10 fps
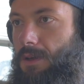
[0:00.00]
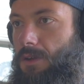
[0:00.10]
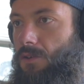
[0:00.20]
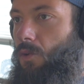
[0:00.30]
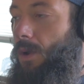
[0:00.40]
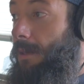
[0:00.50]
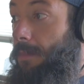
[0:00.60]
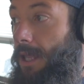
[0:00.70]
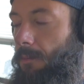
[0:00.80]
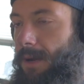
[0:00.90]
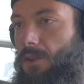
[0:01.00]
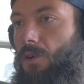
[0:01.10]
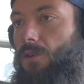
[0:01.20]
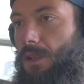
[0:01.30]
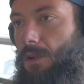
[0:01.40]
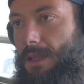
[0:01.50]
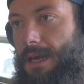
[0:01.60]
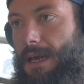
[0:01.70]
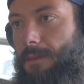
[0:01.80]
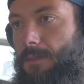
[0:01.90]
So really being on my toes at all
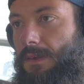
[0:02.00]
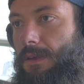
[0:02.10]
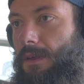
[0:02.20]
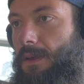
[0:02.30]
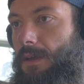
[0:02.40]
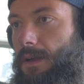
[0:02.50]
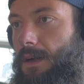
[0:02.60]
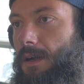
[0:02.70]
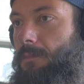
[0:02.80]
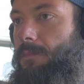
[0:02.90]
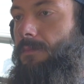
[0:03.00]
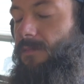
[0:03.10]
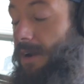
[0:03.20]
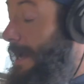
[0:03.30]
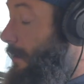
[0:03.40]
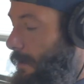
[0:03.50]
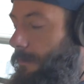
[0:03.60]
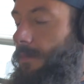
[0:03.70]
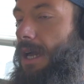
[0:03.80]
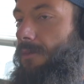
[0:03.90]
times. Variety.
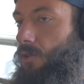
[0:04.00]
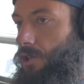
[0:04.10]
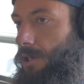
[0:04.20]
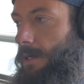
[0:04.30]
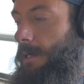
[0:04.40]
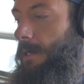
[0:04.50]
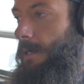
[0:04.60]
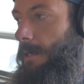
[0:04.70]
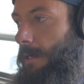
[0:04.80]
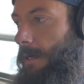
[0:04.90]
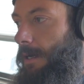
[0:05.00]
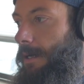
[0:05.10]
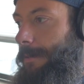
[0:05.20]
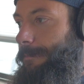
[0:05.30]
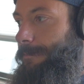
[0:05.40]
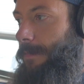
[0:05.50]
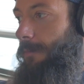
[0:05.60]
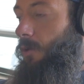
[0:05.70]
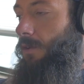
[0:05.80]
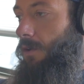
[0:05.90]
Yeah, for sure.
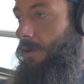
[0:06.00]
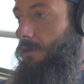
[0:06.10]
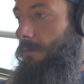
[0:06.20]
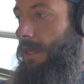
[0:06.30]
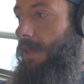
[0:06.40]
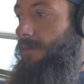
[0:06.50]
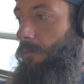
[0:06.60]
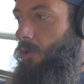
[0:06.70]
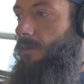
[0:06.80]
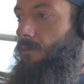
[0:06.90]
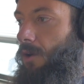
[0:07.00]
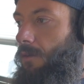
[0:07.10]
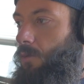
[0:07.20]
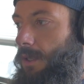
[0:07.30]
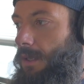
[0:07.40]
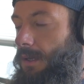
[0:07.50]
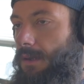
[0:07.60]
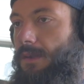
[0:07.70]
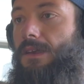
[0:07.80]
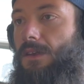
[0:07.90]
I'm also going to be even more involved with
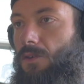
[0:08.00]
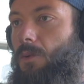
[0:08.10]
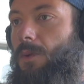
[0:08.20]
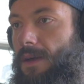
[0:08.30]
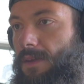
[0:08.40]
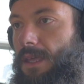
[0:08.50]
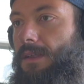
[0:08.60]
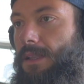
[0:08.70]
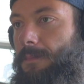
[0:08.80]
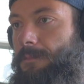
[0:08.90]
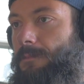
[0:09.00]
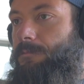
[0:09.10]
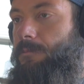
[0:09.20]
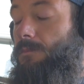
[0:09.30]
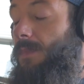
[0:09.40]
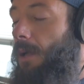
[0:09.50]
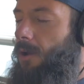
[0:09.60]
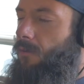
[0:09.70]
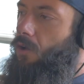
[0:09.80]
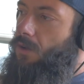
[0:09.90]
the ski school we have in Italy.
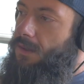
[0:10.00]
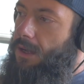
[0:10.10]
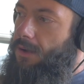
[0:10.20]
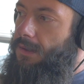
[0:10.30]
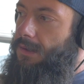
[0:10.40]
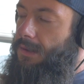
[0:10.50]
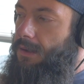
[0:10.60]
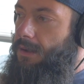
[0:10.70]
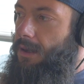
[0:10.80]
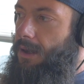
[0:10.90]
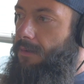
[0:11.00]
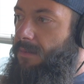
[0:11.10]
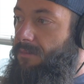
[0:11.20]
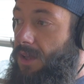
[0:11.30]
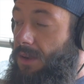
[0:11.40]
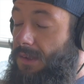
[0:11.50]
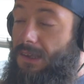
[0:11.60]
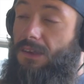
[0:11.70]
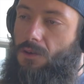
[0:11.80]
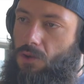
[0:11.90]
But of course there it's a very
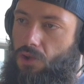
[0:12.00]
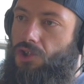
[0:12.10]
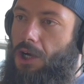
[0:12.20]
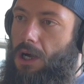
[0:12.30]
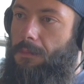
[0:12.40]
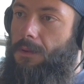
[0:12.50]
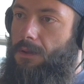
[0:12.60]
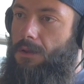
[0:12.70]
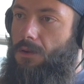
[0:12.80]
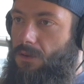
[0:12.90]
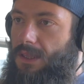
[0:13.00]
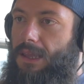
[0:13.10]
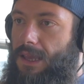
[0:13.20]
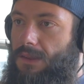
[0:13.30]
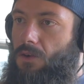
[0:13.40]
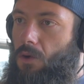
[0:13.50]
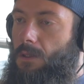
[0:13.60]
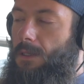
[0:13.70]
seasonal job because then it gets cold.